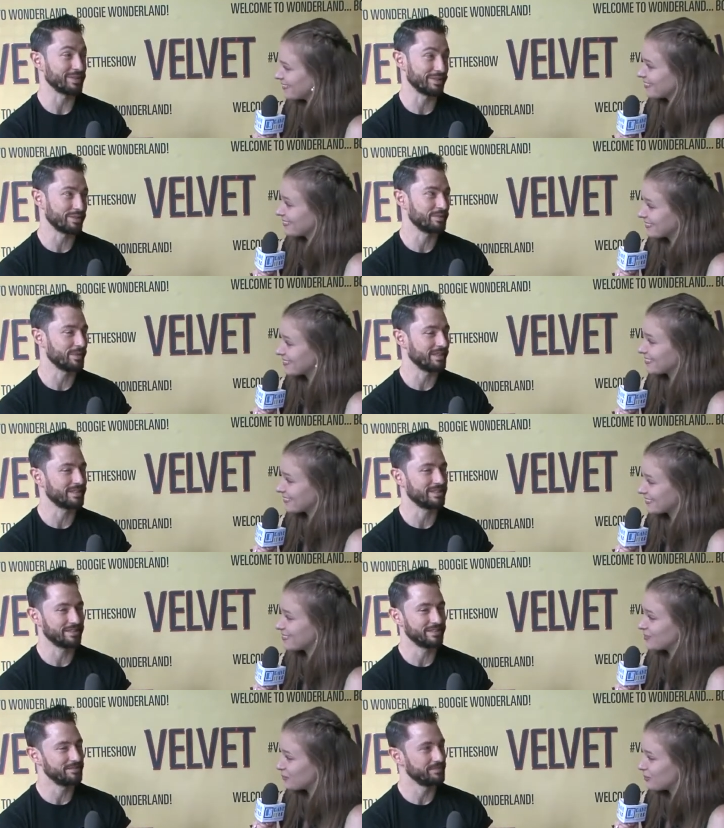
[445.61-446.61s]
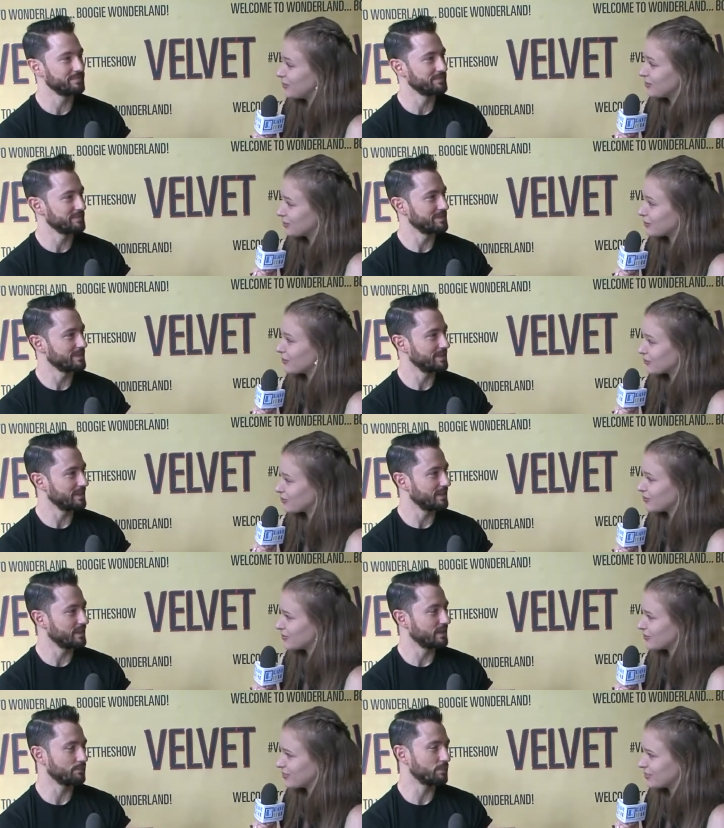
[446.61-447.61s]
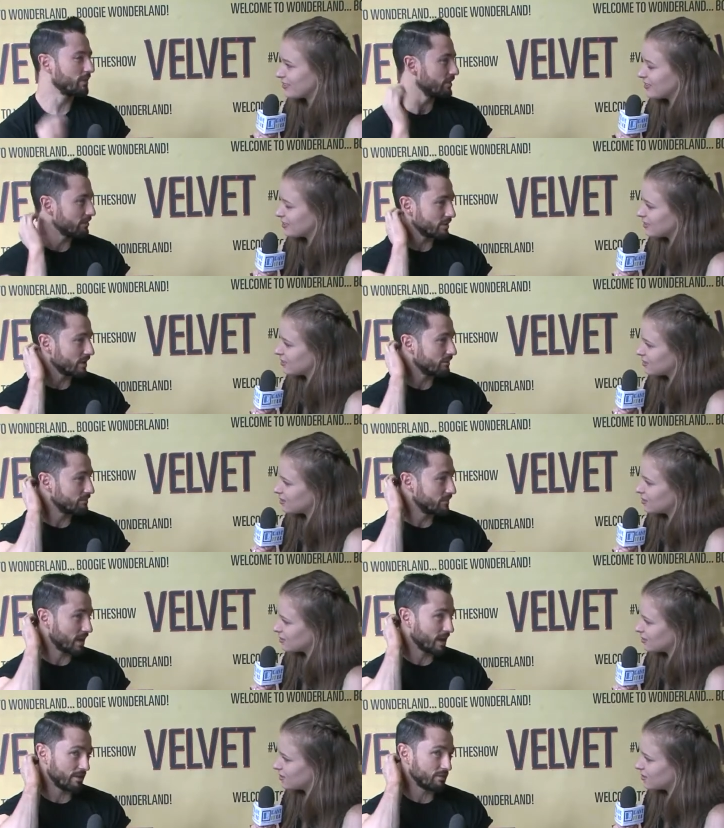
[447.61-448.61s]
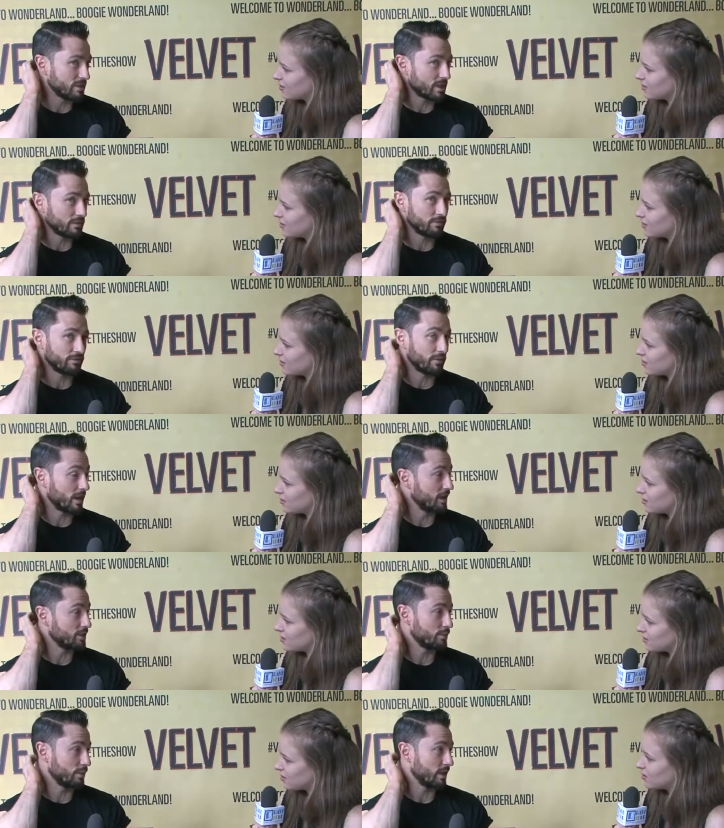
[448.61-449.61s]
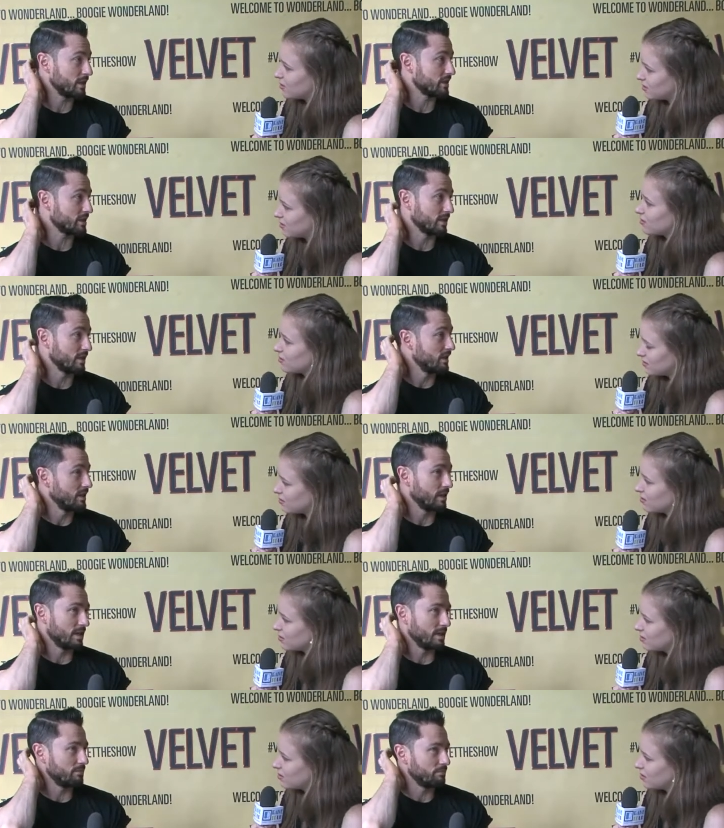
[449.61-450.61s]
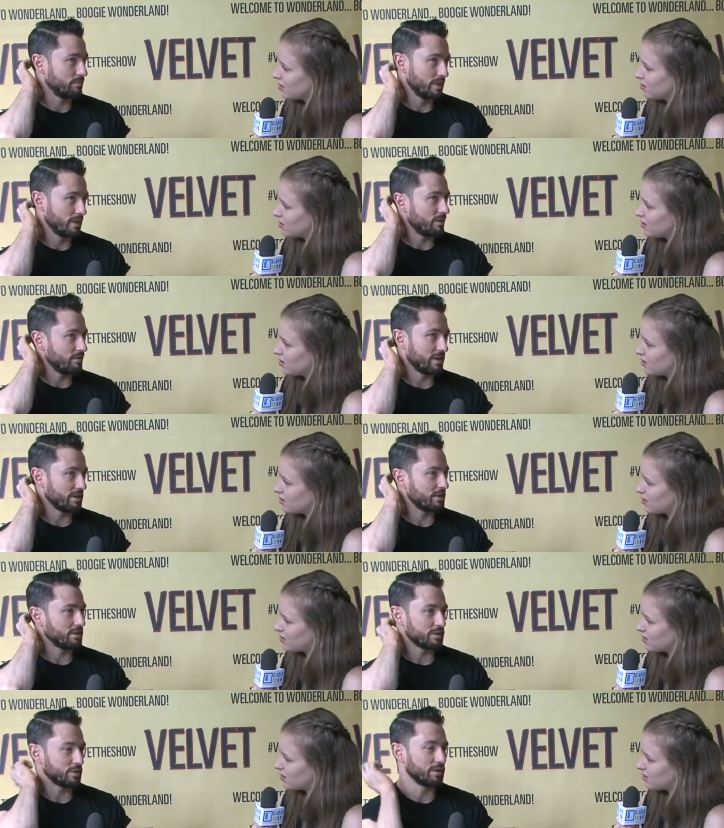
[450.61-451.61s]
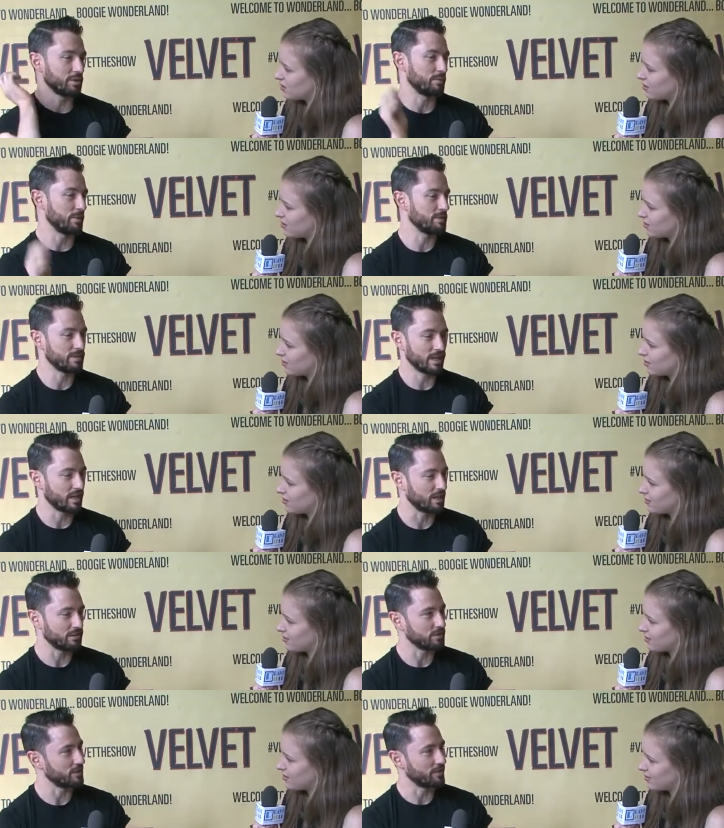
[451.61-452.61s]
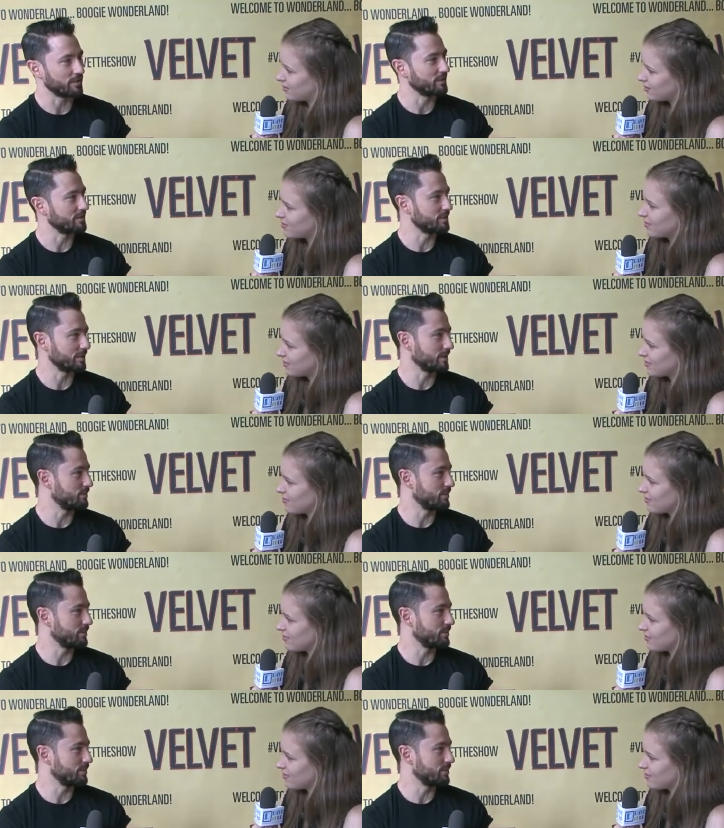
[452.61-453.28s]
Speaker 1: Washington trapeze. Well, that's impressive. Yeah, but I haven't done flying trapeze. I've had a go at swinging trapeze, but I can't do anything on swinging